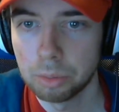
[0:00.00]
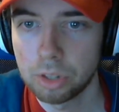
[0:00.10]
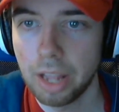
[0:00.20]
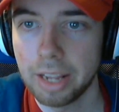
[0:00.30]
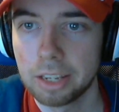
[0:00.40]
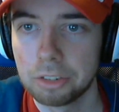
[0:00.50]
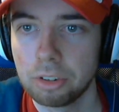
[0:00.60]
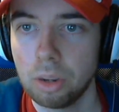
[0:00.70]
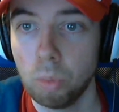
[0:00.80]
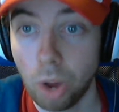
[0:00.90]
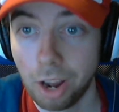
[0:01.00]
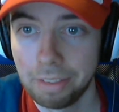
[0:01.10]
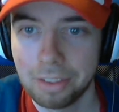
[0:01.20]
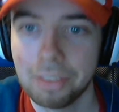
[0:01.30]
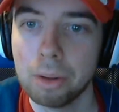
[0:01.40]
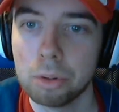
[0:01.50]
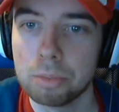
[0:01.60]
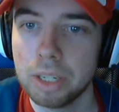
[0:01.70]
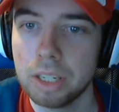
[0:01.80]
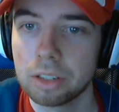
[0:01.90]
It was like one, and that was
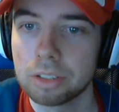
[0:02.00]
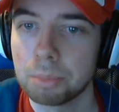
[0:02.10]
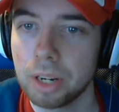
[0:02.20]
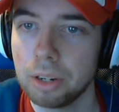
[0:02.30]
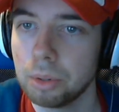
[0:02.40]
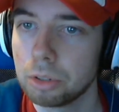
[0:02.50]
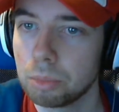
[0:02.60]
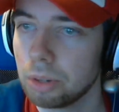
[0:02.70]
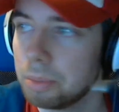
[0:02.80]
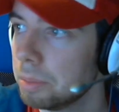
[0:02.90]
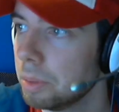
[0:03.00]
me, but I know there's more people